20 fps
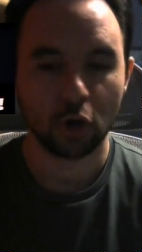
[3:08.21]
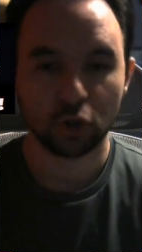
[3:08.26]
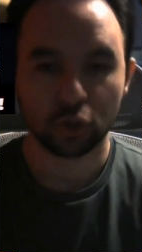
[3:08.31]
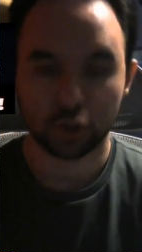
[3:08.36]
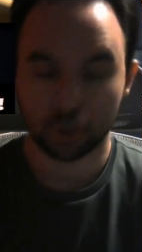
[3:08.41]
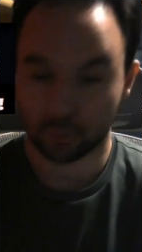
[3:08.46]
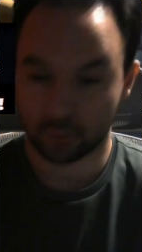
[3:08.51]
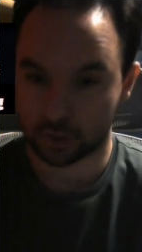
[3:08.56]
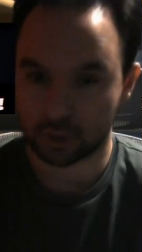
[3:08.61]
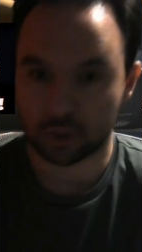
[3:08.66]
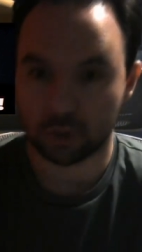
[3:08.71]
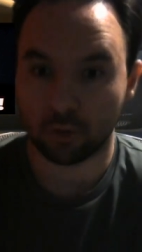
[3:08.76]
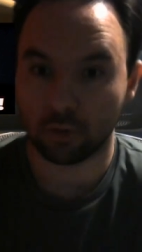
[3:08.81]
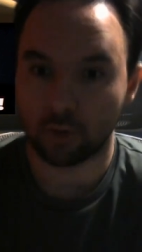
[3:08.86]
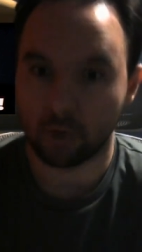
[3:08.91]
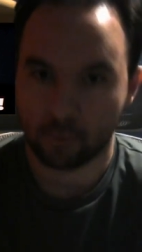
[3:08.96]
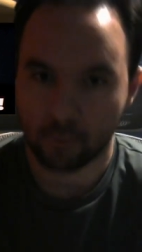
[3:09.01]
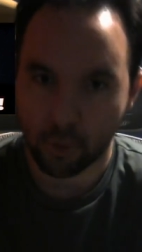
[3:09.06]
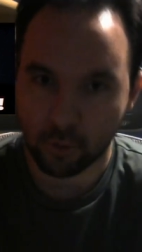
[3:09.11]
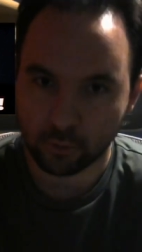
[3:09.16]
So the
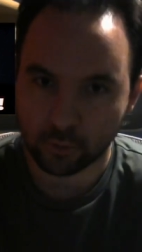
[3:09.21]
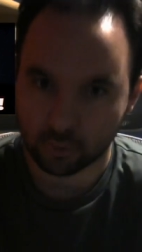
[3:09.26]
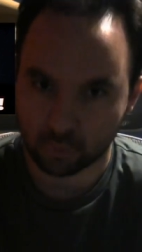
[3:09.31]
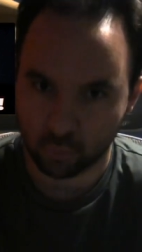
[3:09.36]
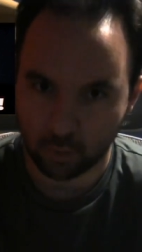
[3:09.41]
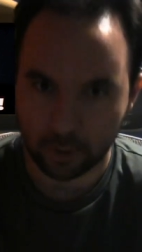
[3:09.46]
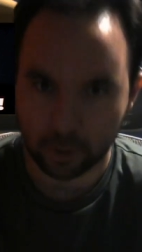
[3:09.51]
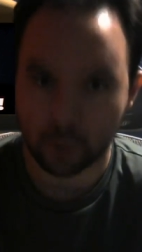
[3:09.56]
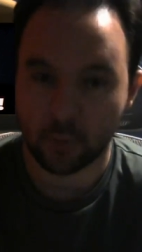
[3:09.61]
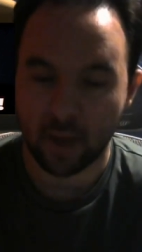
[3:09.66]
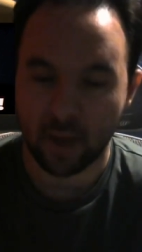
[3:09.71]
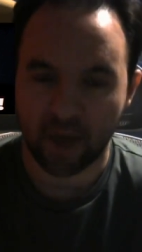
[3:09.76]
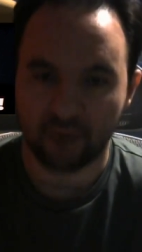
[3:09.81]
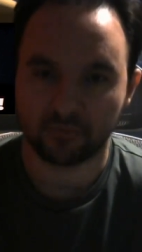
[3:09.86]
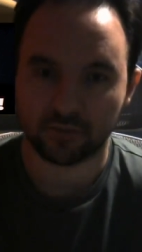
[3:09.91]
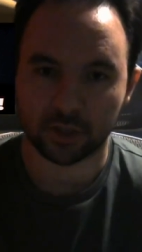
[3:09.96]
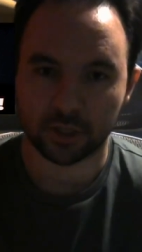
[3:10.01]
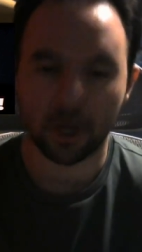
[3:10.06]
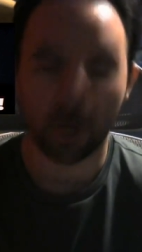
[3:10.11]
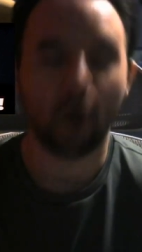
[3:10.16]
solo mode is where you
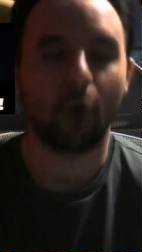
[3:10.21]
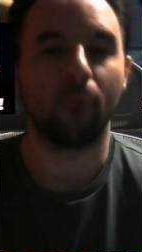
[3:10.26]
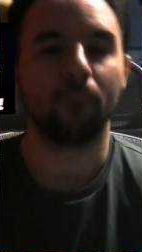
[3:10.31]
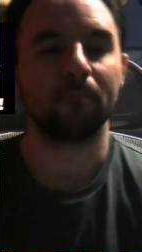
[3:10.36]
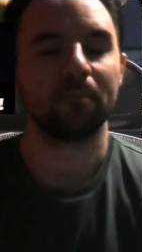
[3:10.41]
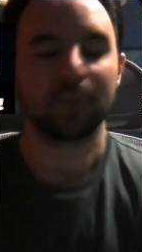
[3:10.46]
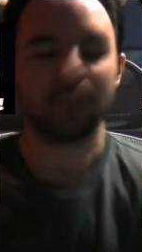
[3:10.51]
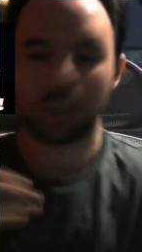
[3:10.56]
have to go.